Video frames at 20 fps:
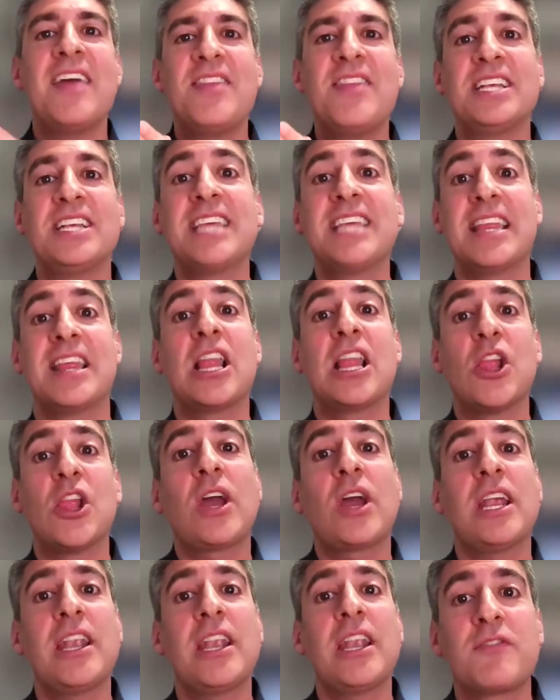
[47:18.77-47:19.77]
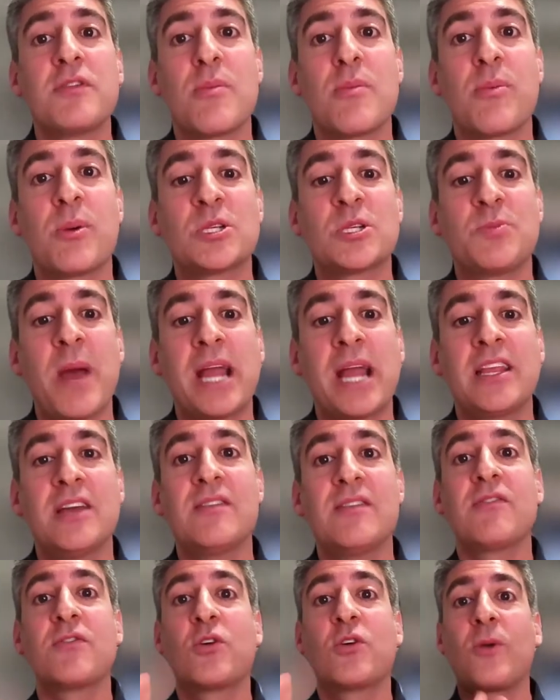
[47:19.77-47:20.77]
and they look at it from the
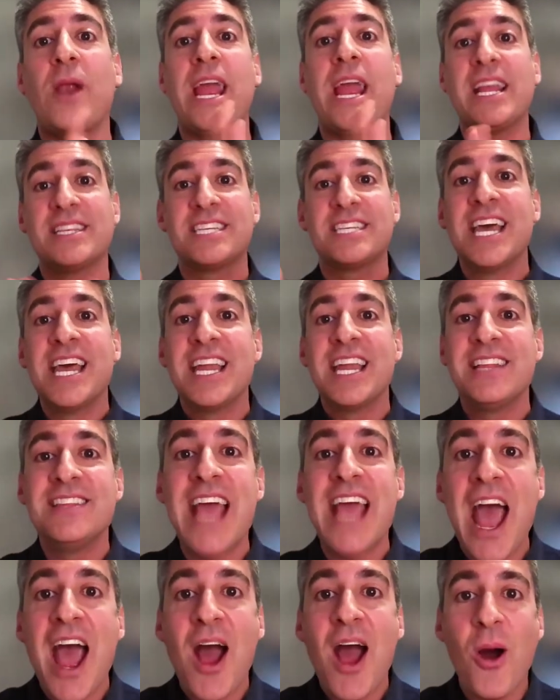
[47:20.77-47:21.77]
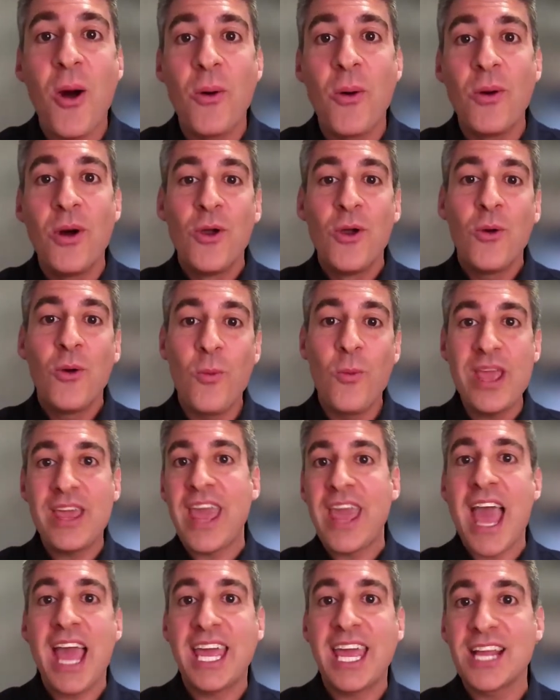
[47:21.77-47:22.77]
perspective of, great, now we
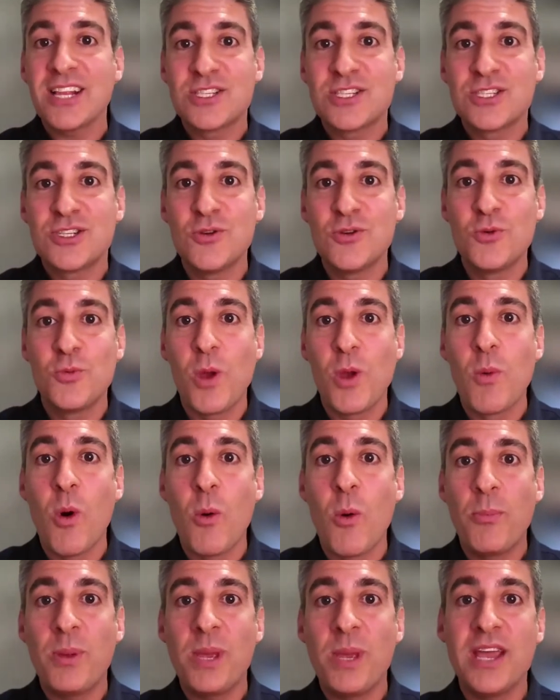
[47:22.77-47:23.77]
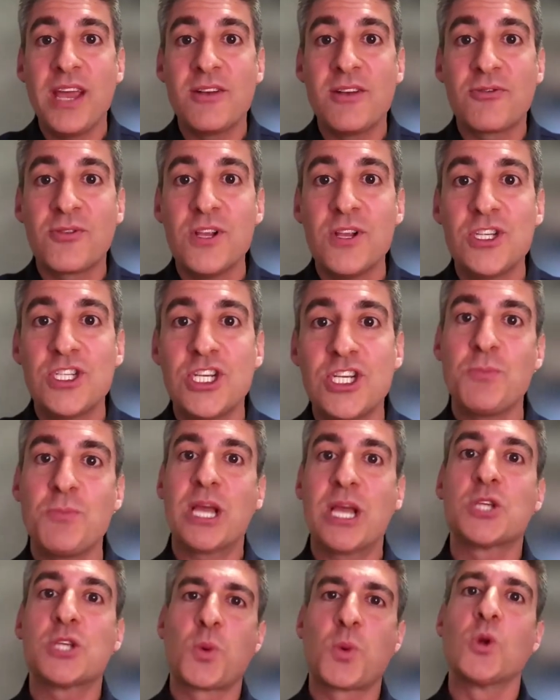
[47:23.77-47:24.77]
can't get sued and we won't be infringing
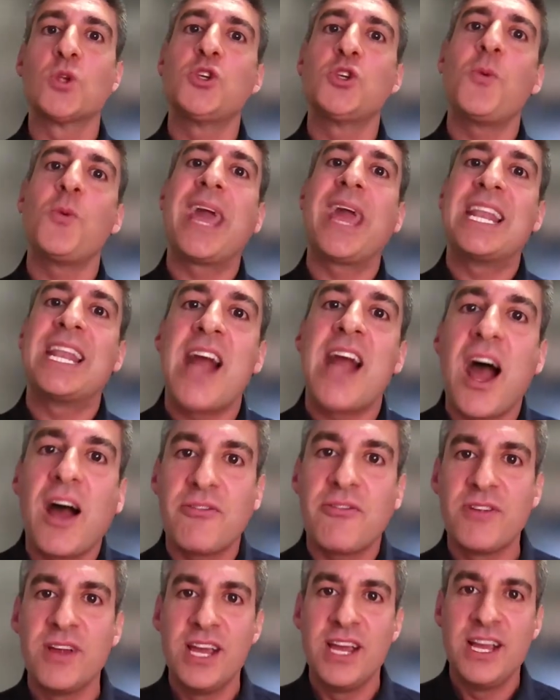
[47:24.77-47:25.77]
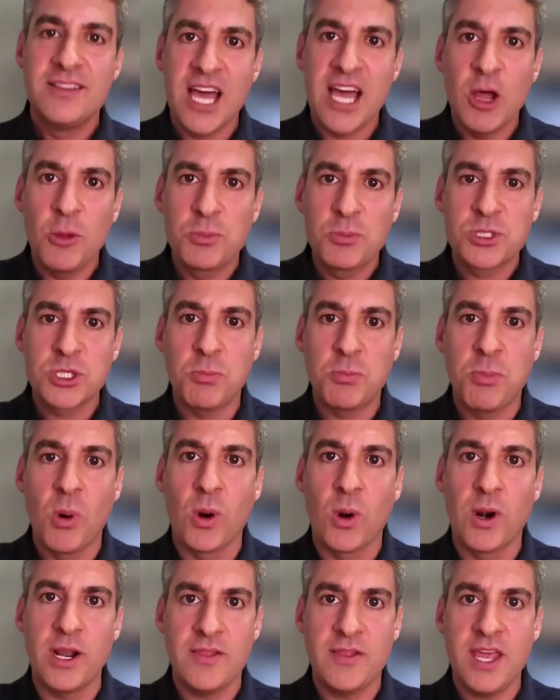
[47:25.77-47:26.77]
because we're doing enough to help
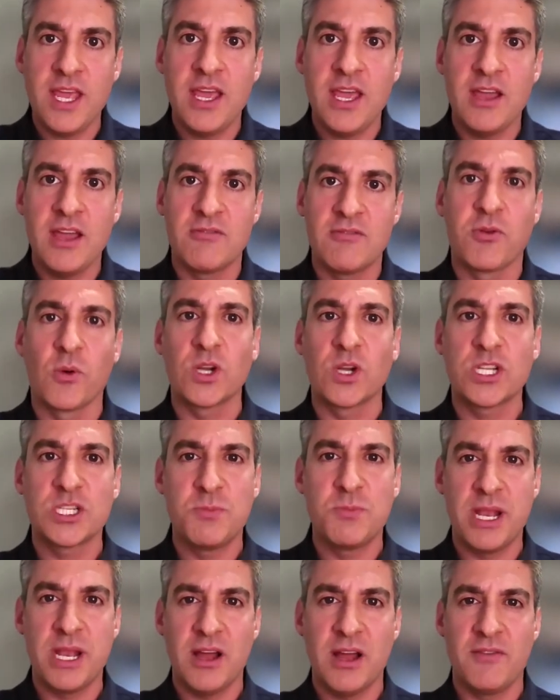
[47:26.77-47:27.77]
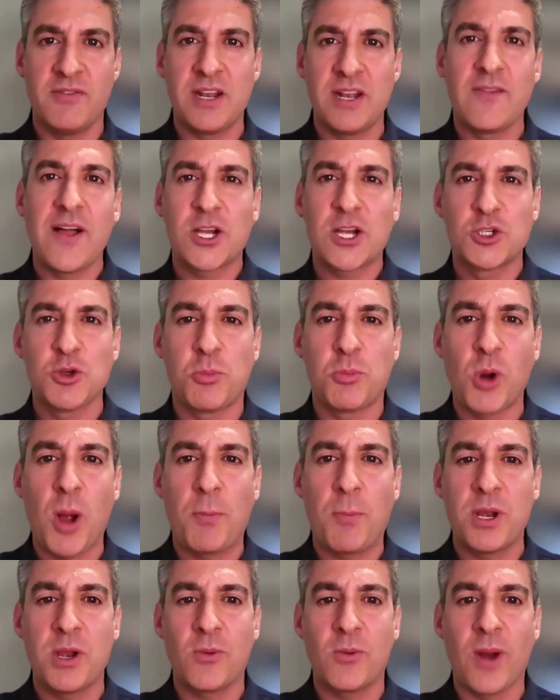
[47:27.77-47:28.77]
support the enforcement of intellectual
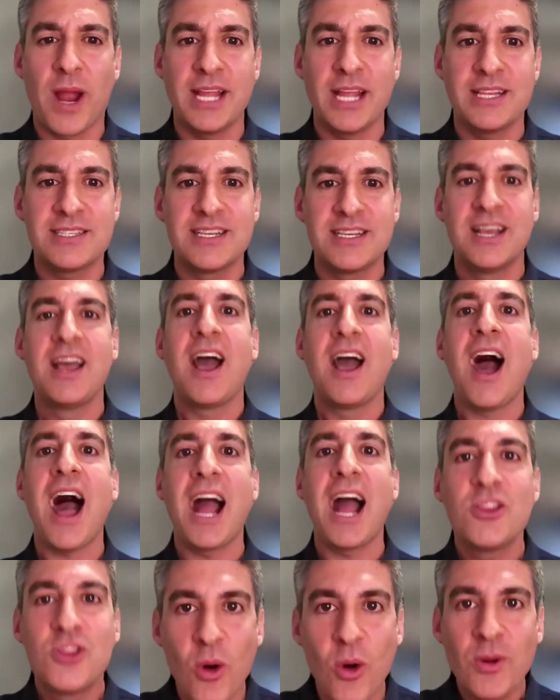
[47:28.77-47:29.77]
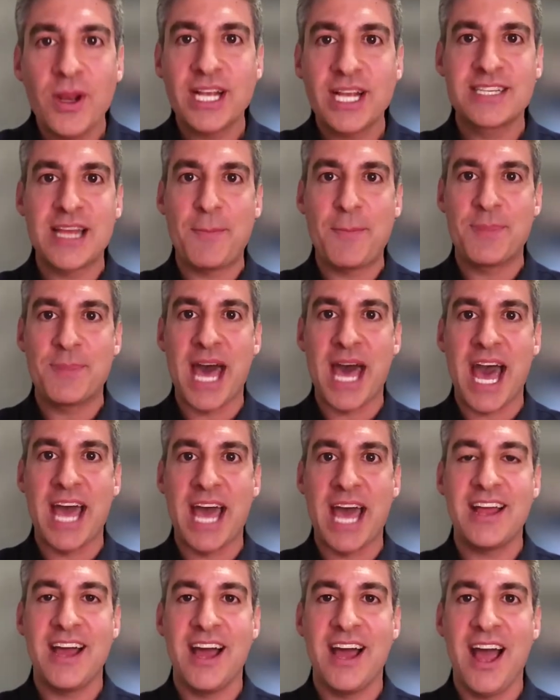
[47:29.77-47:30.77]
property rights. I don't accept
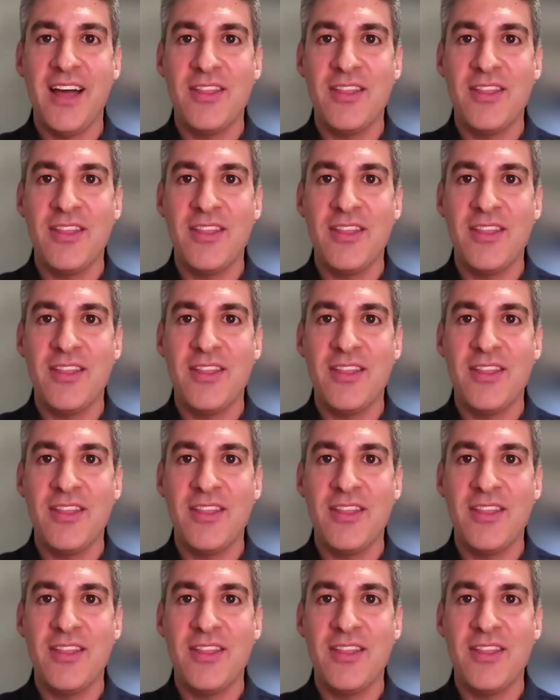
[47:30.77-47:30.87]
that.